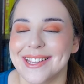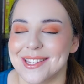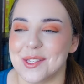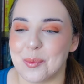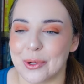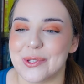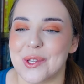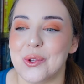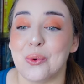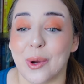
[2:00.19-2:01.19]
this is a
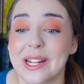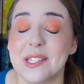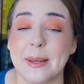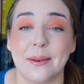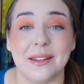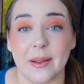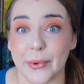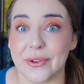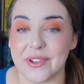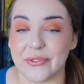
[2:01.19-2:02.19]
person who writes about a
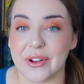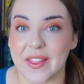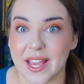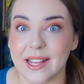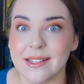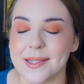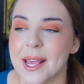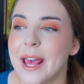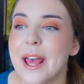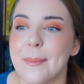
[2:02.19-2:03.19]
number of different things
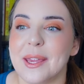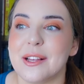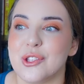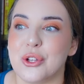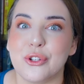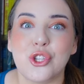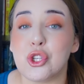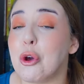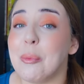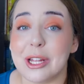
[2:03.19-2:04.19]
because there's
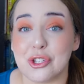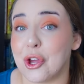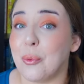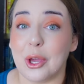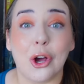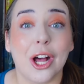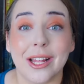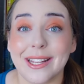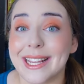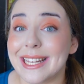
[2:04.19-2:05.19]
so much going
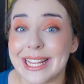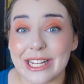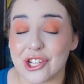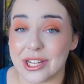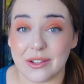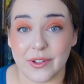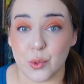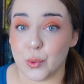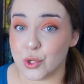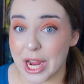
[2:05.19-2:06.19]
on in each
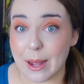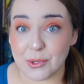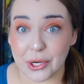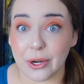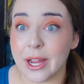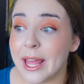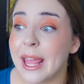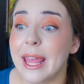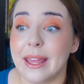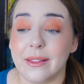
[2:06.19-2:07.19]
individual chapter.
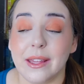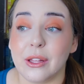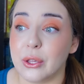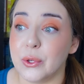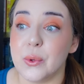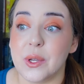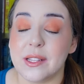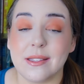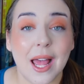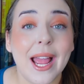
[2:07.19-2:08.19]
He'll include
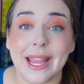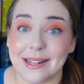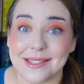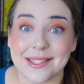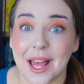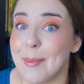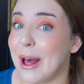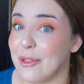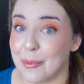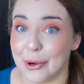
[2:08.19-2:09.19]
science
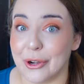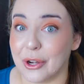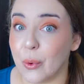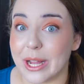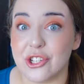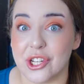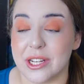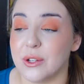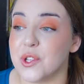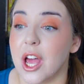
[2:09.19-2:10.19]
about the bird in
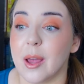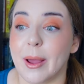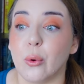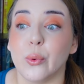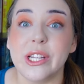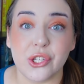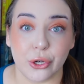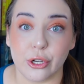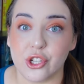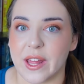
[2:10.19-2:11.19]
question. He'll talk about
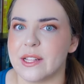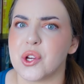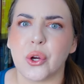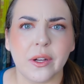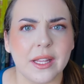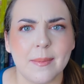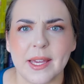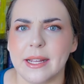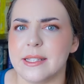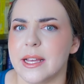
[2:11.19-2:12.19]
research that's currently
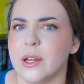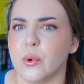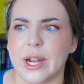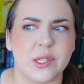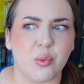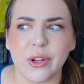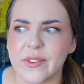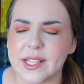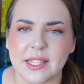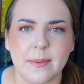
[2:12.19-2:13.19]
being done or has
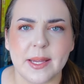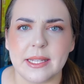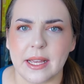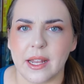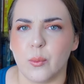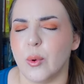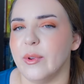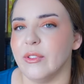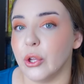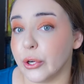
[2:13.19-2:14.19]
previously been done and what
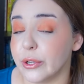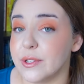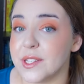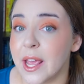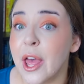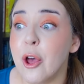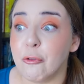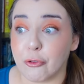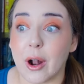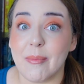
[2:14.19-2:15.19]
we've learned
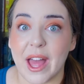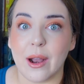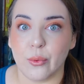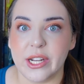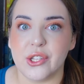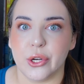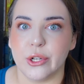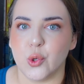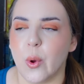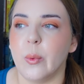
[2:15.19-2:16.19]
from that
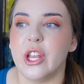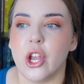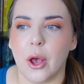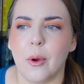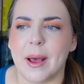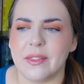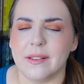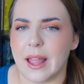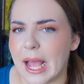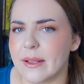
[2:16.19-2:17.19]
research, what we know about the
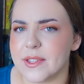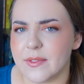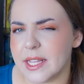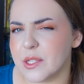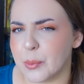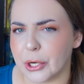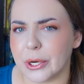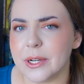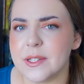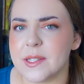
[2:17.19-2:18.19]
lives of these
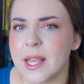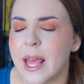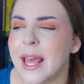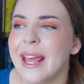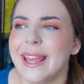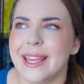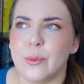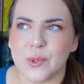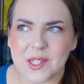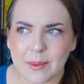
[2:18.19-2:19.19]
birds. He
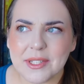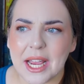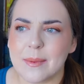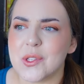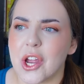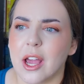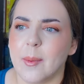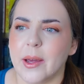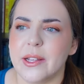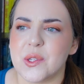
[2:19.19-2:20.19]
will sometimes talk
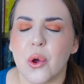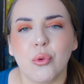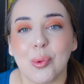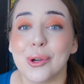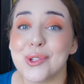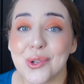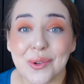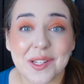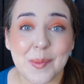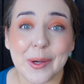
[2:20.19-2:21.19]
about his own personal
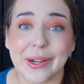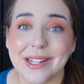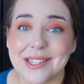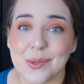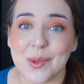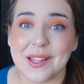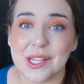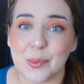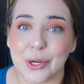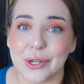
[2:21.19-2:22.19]
experiences with
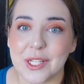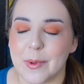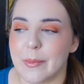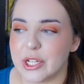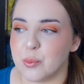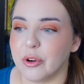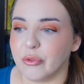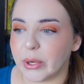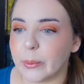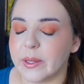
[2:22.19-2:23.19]
these birds, but much more
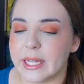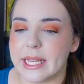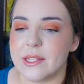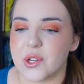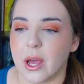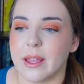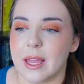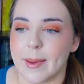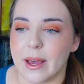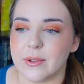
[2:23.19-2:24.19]
frequently he's
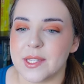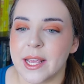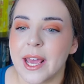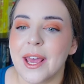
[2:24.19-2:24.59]
talking about